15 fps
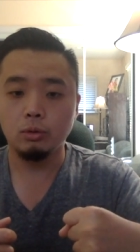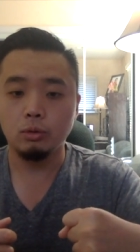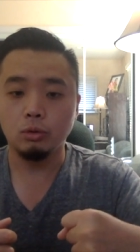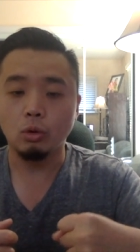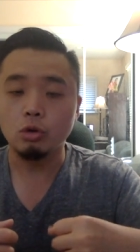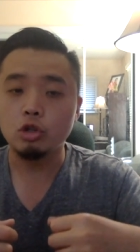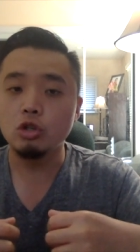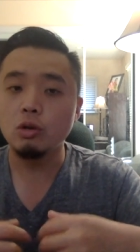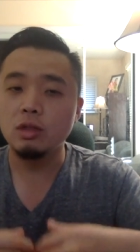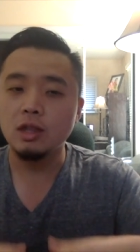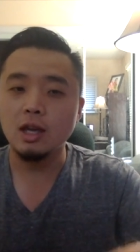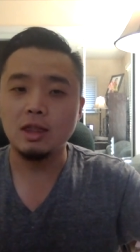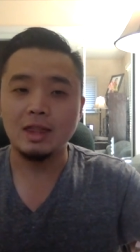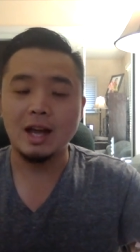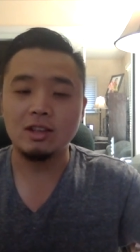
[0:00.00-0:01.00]
don't you
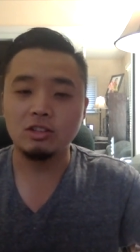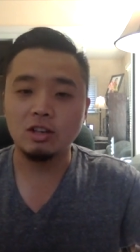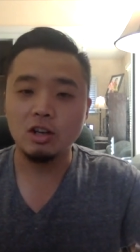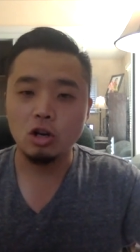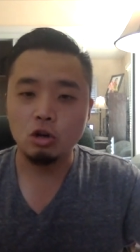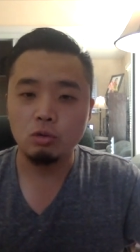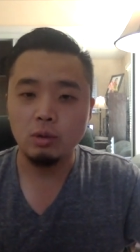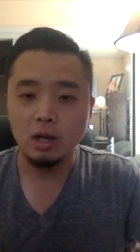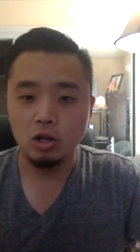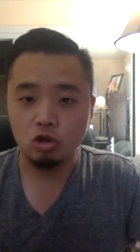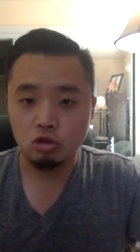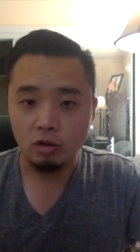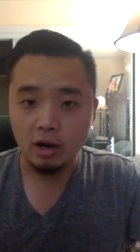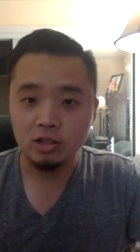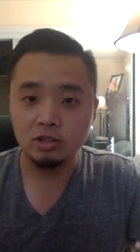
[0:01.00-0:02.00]
think that's going to create
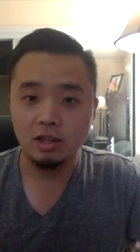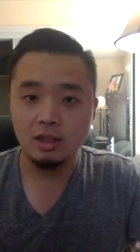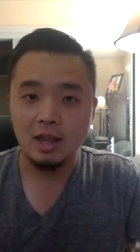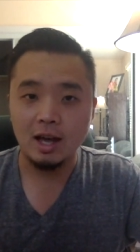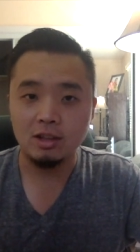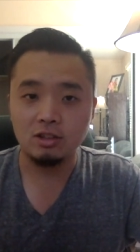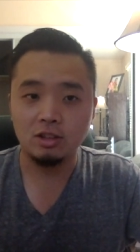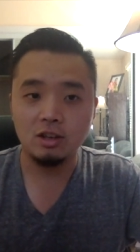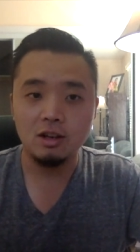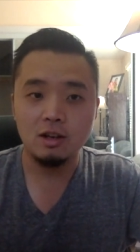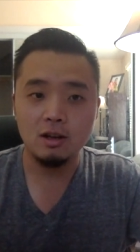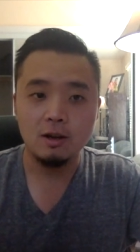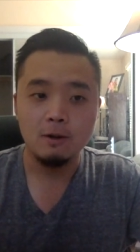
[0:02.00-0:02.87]
trust, and that's going